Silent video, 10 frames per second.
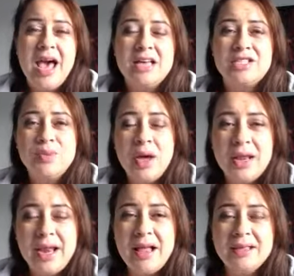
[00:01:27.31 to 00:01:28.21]
A SWOT
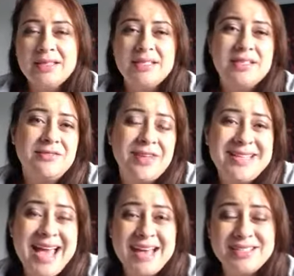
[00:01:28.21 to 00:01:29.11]
analysis is a
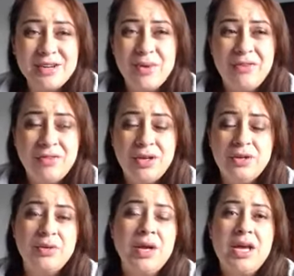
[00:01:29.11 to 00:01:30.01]
fantastic way for
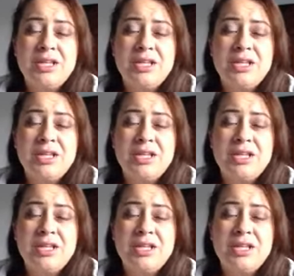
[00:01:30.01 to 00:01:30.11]
you